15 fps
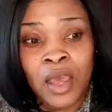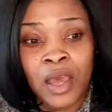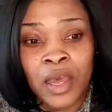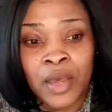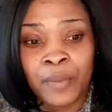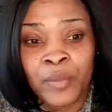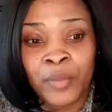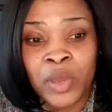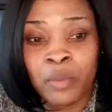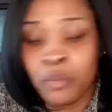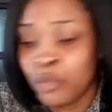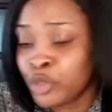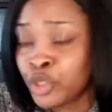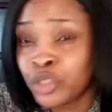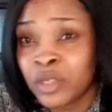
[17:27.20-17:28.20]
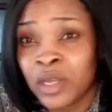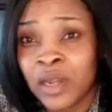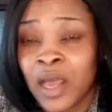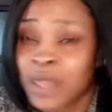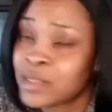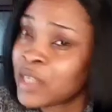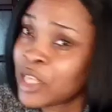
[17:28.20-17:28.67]

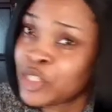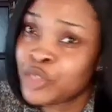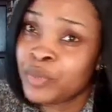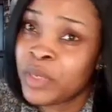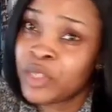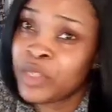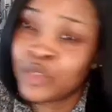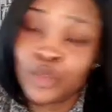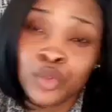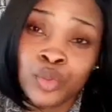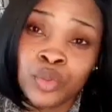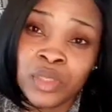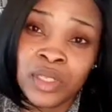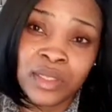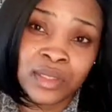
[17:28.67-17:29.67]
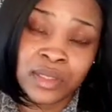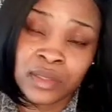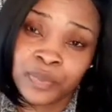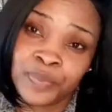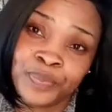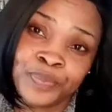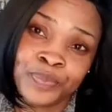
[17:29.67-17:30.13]
emotional attachment to
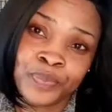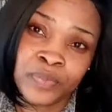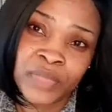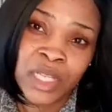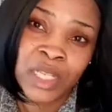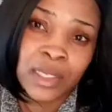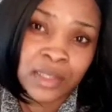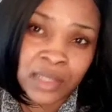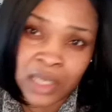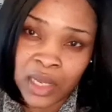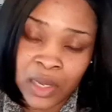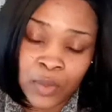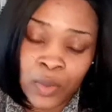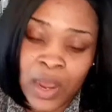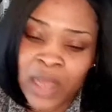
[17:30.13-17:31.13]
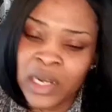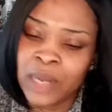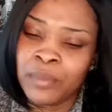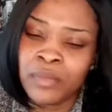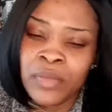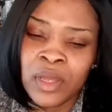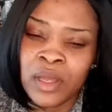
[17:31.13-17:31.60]
this town,
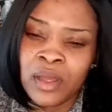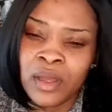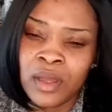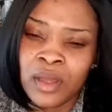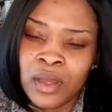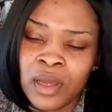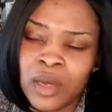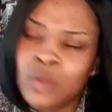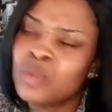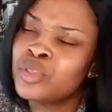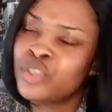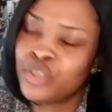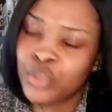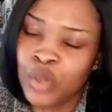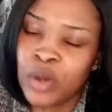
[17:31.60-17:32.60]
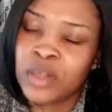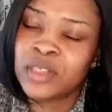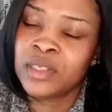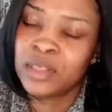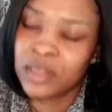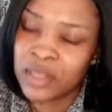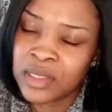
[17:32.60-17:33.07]
and I was
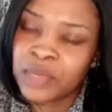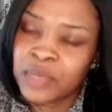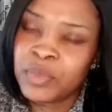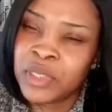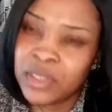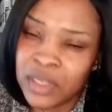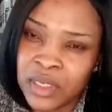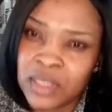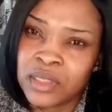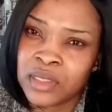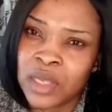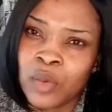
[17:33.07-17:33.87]
shocked it made the list.